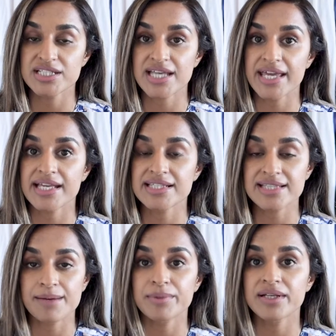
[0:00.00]
take a
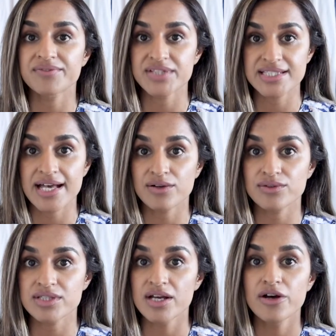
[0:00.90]
sample of the
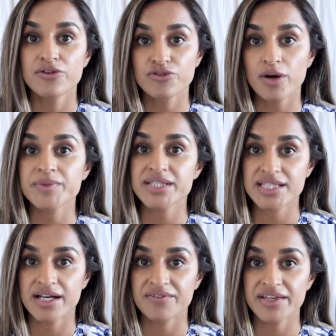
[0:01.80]
cells from the
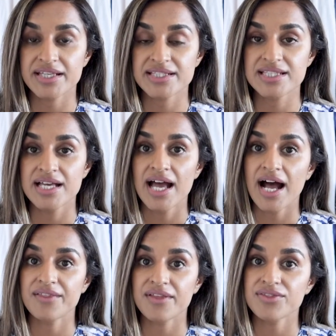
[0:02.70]
cervix,
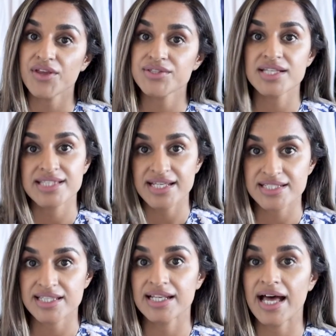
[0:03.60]
and then those are
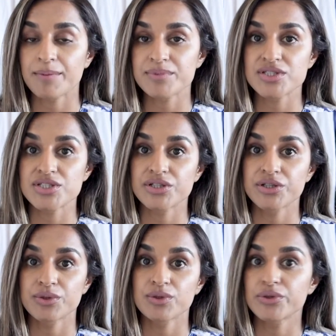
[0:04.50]
sent to the lab to
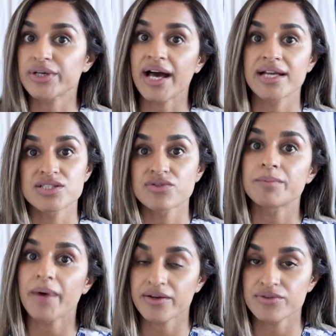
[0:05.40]
look at under a
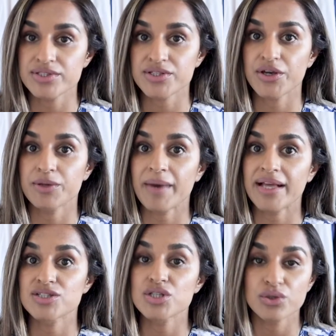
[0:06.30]
microscope
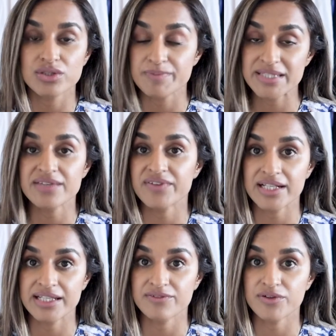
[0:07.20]
and to look
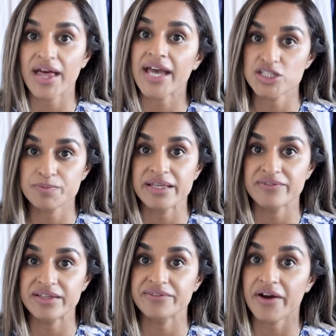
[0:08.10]
specifically for the
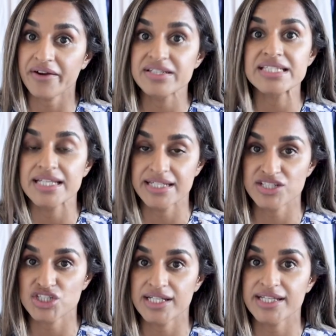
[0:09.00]
HPV virus
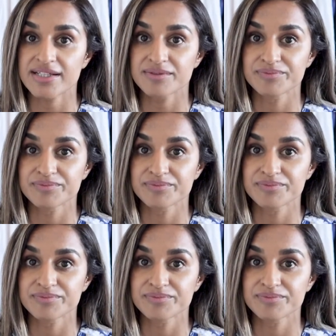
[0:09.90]
initially.